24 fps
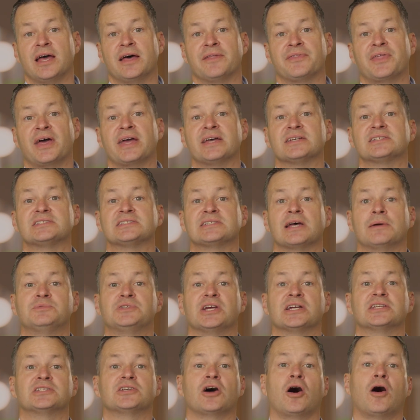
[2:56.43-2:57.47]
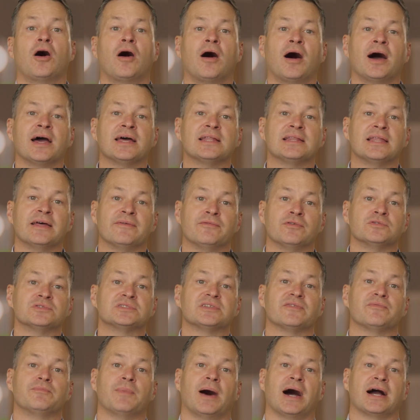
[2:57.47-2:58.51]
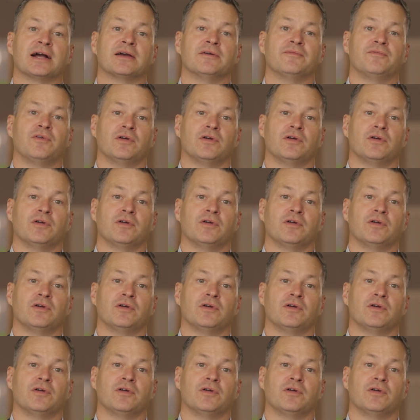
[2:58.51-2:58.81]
they are subject to higher levels of market